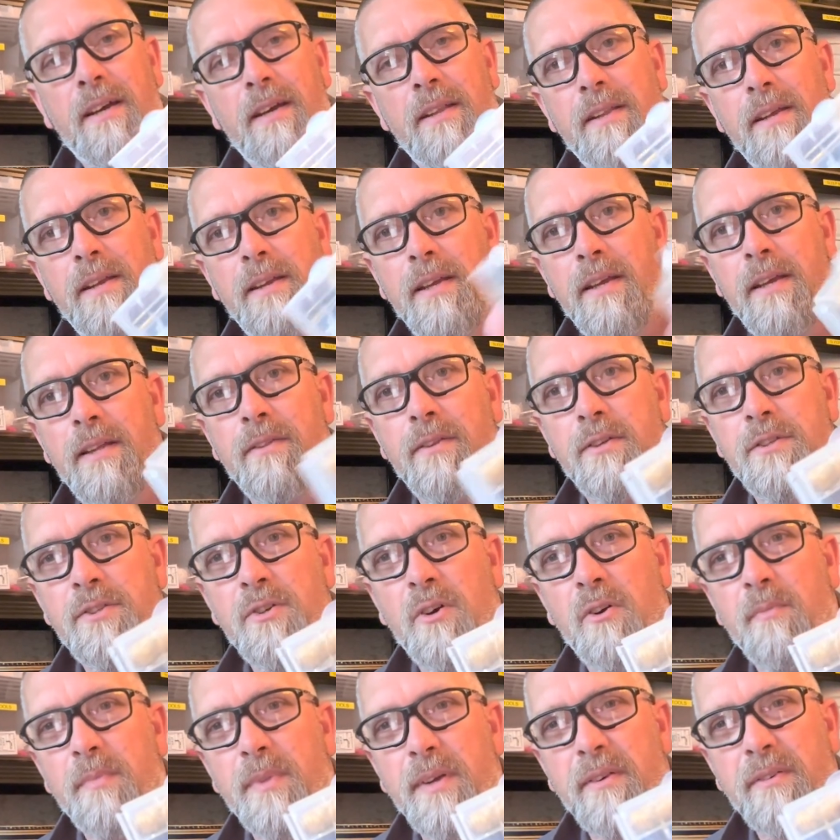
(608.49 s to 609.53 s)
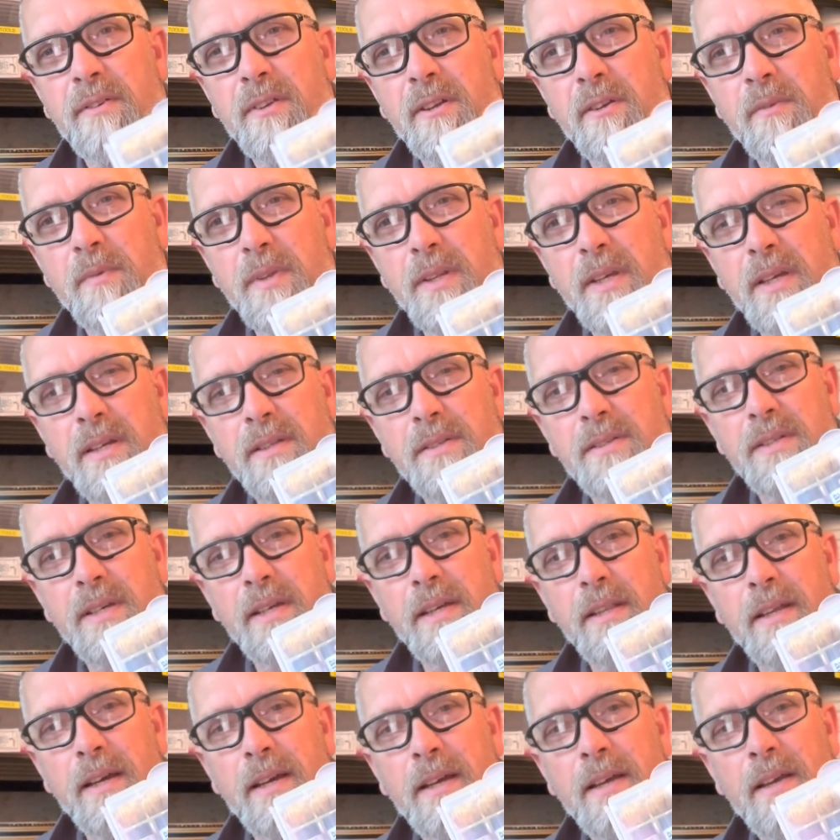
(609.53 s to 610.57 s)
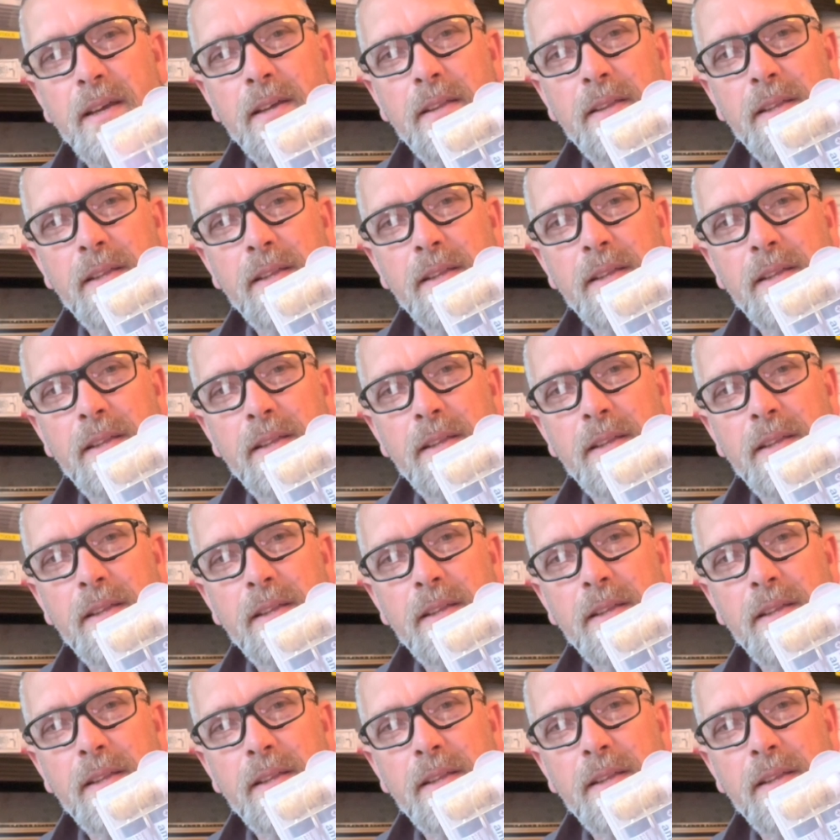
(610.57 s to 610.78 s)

And then in the top there, I don't know whether you can see that,